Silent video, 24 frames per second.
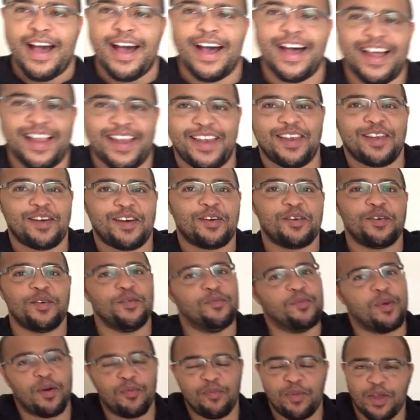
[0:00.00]
Hello,
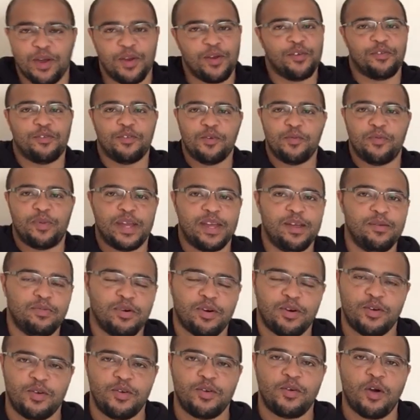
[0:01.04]
my beautiful
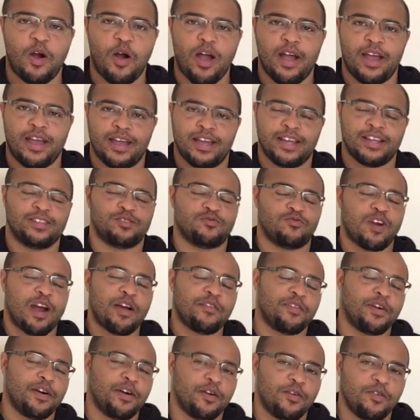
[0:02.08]
people. It is
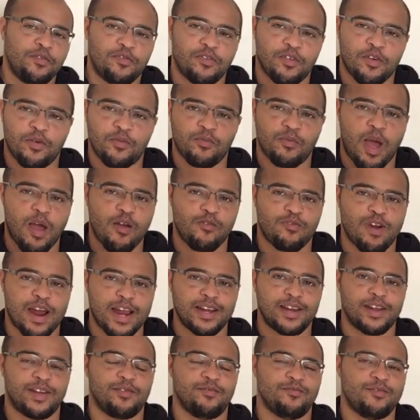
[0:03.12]
Raphael from
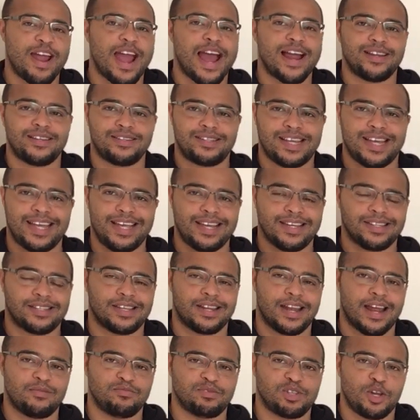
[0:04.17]
Reydiant Reality. It's
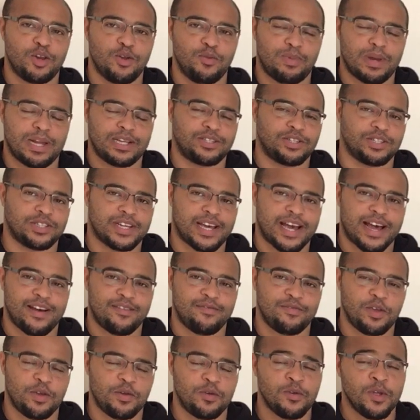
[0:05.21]
an absolute pleasure to
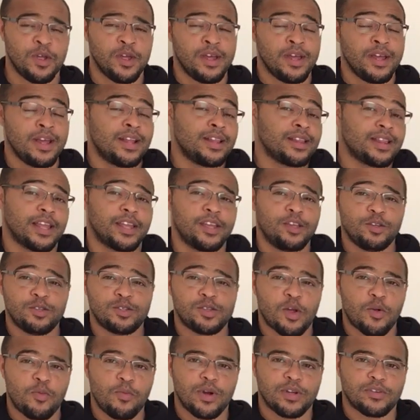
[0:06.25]
have you. Thank you
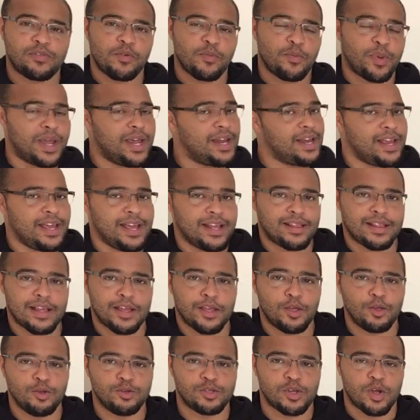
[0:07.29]
so much for being here.
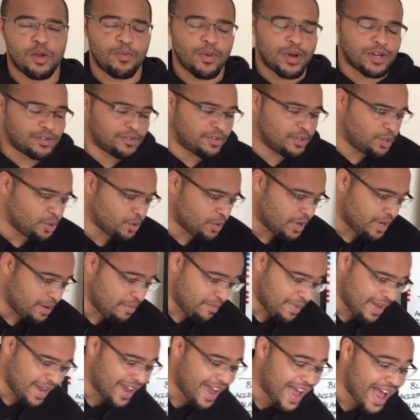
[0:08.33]
Thank you so much for joining
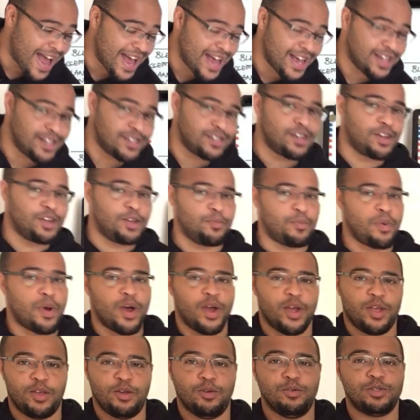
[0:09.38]
me. As per
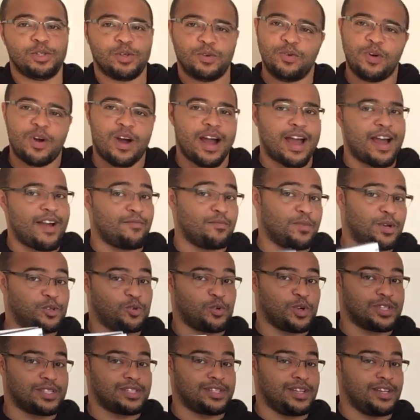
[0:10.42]
usual, I have my
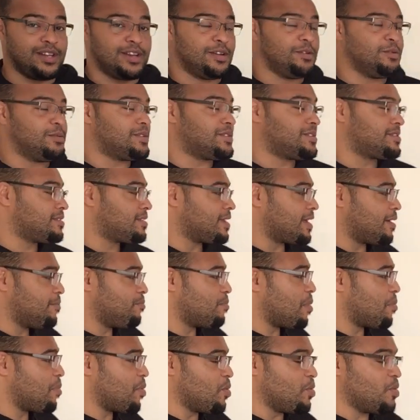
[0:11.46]
trusty notes and
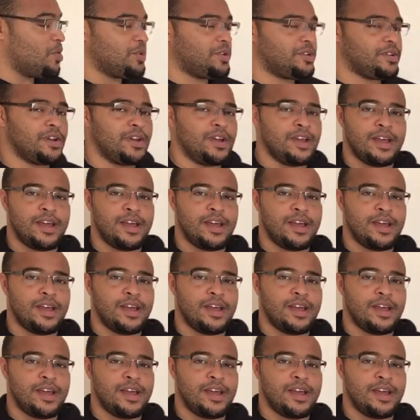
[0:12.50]
my board.